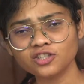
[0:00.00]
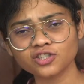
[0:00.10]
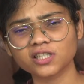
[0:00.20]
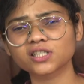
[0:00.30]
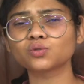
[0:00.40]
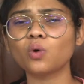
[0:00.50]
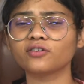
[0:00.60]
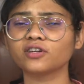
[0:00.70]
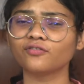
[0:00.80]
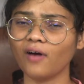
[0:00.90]
It is
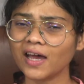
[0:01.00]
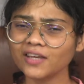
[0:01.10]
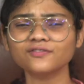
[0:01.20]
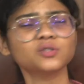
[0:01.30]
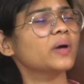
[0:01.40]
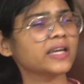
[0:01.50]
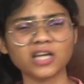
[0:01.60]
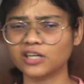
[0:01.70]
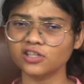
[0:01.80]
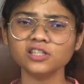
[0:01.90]
205 to
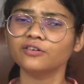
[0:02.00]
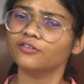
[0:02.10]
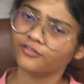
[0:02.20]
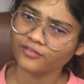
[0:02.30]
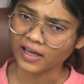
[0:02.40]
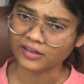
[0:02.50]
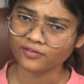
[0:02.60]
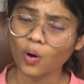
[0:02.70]
805,